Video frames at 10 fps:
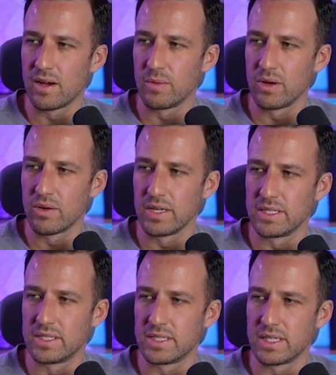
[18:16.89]
We already
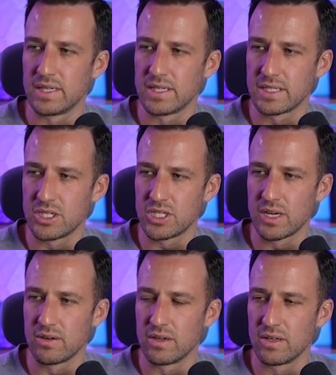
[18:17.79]
did this in
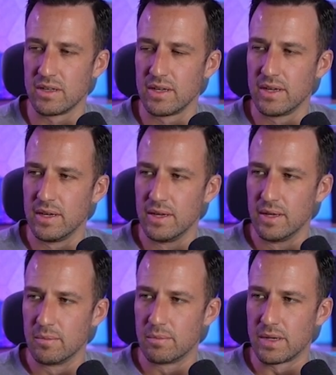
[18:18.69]
general,
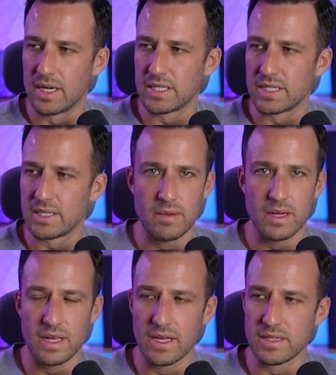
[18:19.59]
but
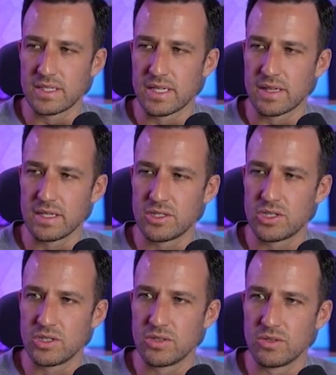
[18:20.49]
again, set these
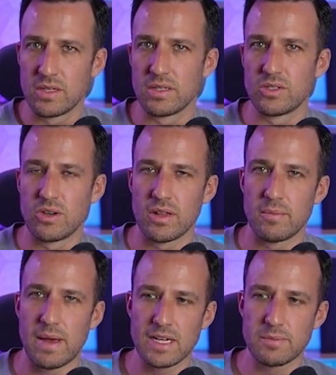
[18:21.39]
to sort of the
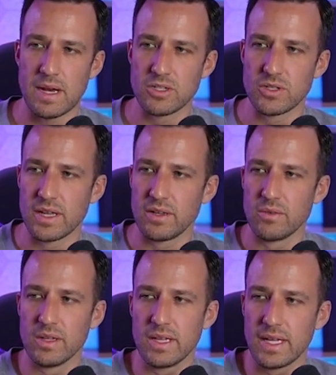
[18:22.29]
max boundary that you'd
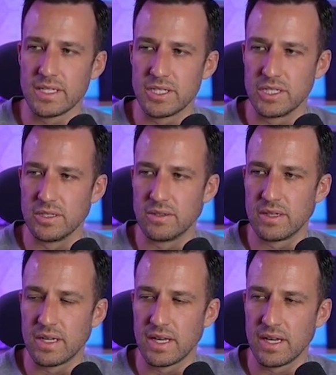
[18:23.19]
really like to do.
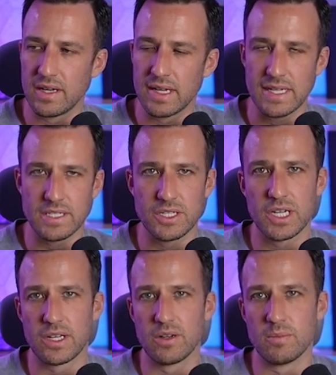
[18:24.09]
And again, it has to
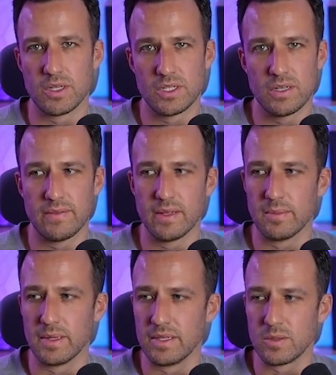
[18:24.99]
check your personal
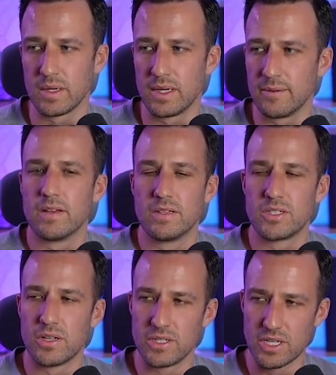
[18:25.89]
availability as well.
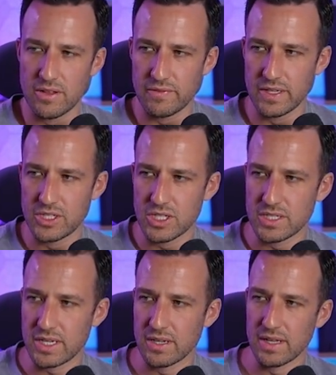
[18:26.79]
So there's other
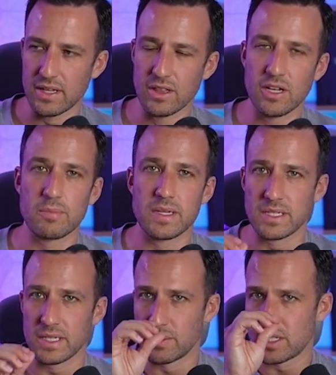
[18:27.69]
features here like look
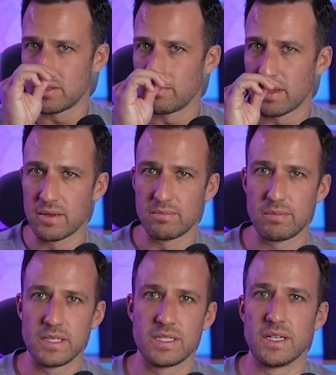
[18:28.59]
busy, which may
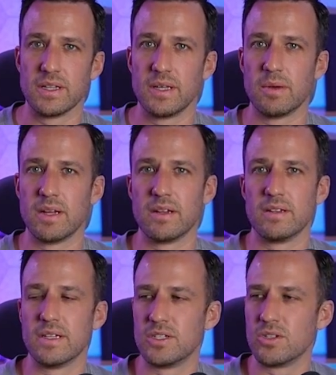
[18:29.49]
be silly, but
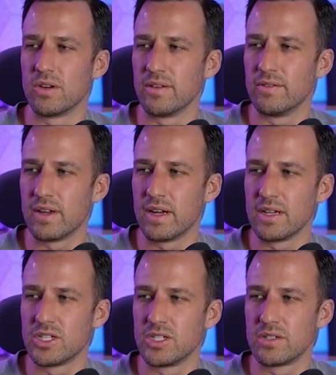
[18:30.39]
it sort of,
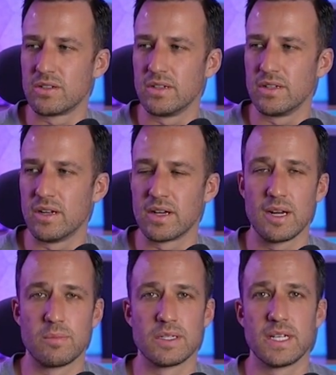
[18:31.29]

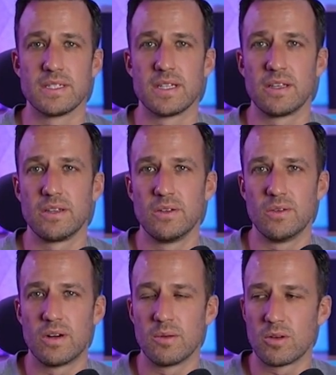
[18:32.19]
kind of pretends that you
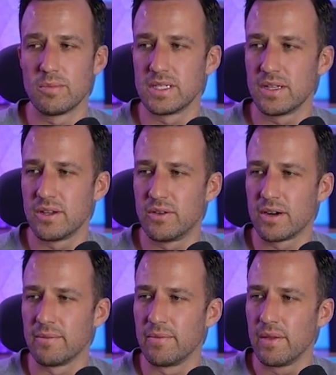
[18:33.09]
are more busy than you
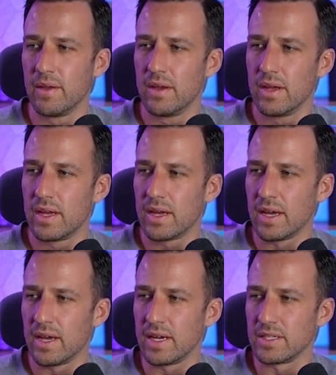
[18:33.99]
are.
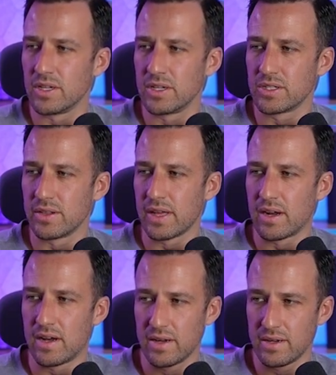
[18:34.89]
And so you can turn that
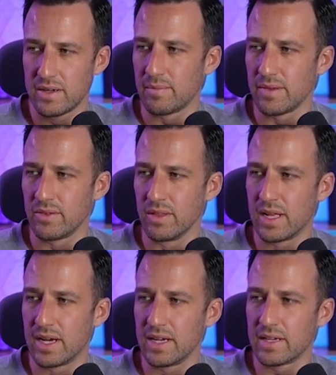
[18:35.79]
on if you'd
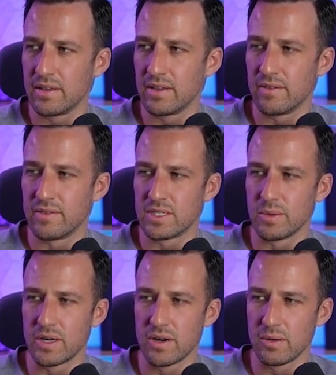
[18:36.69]
like. If it's a
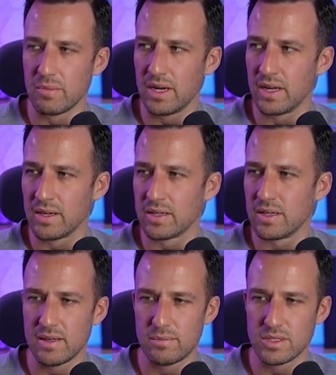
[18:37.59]
recurring meeting,
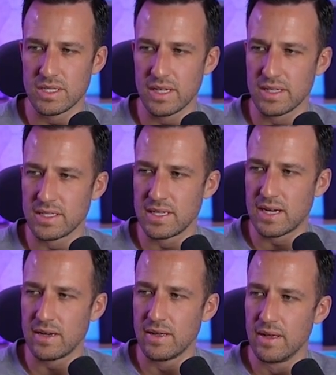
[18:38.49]
most likely it's
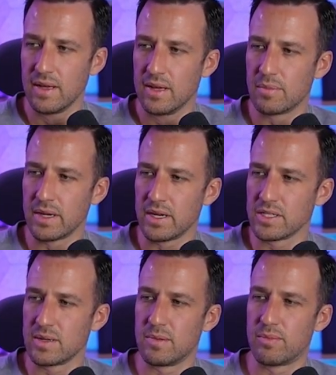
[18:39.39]
not. But here's
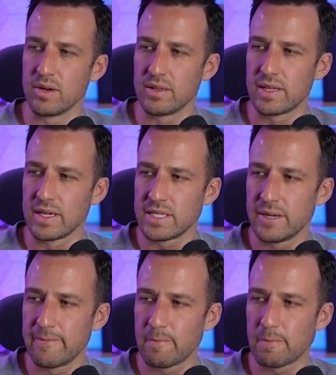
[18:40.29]
some important things
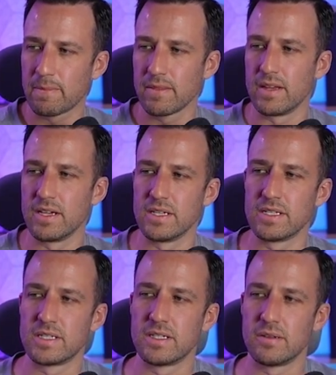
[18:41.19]
here
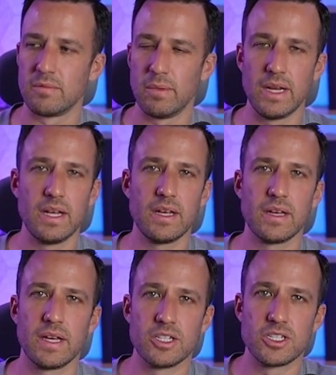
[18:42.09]
is
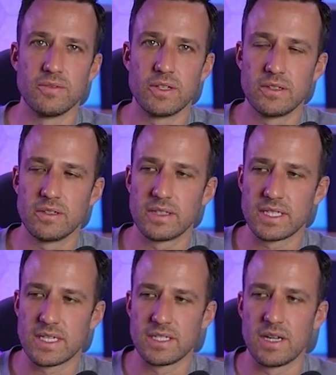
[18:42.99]
meeting interval. This
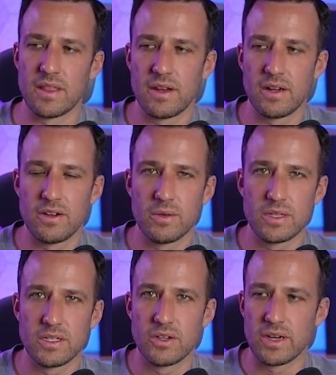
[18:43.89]
has nothing to do with
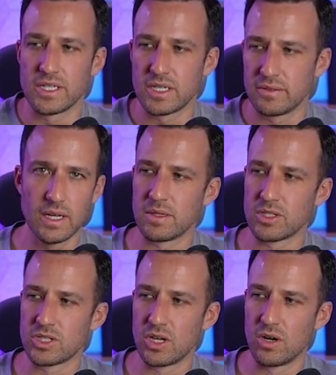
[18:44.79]
the duration.
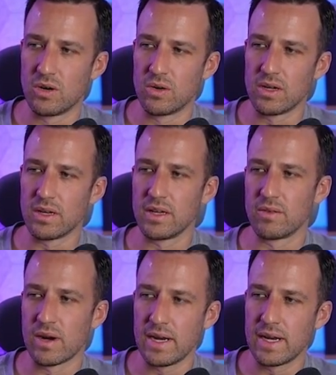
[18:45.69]
So
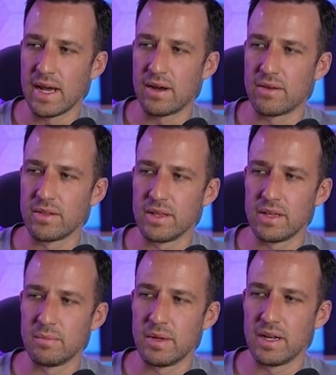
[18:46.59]
right now
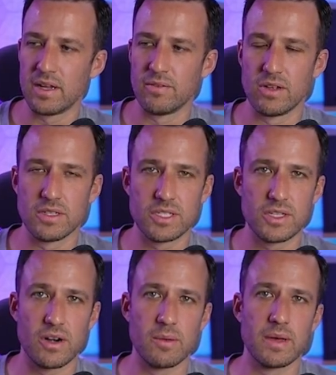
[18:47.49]
the meeting interval is
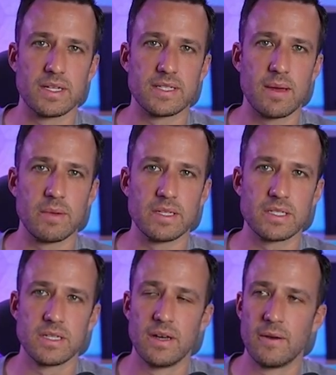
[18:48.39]
30 minutes. That
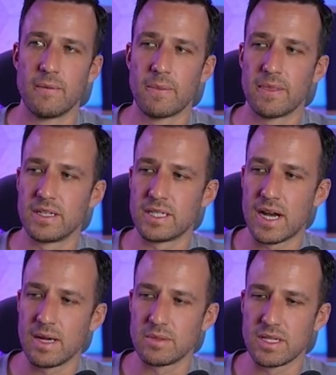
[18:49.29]
means the
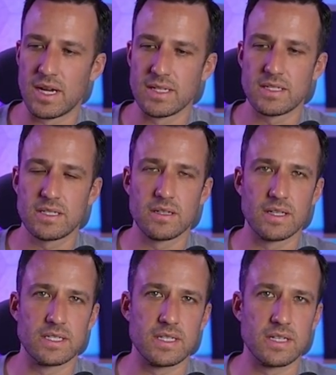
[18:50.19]
time slots,
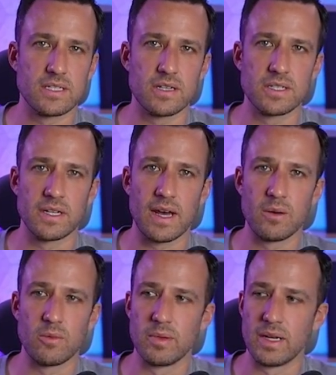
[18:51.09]
let's say it starts at
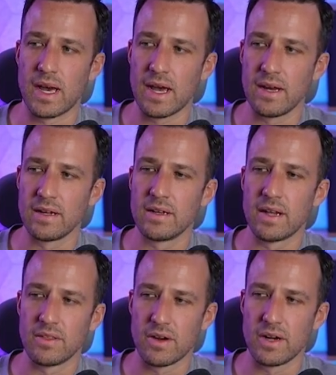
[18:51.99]
9, will be 9,
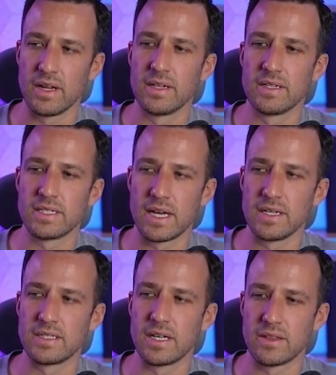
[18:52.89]
9:30,
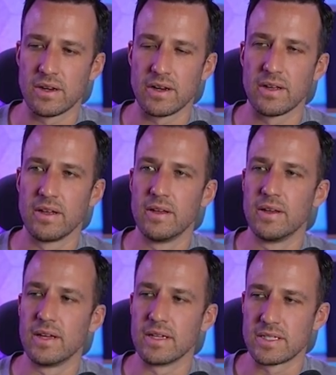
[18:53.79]
10, 10:30,
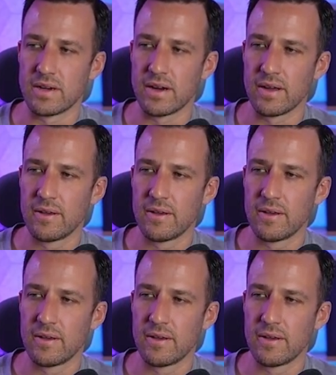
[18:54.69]
etc.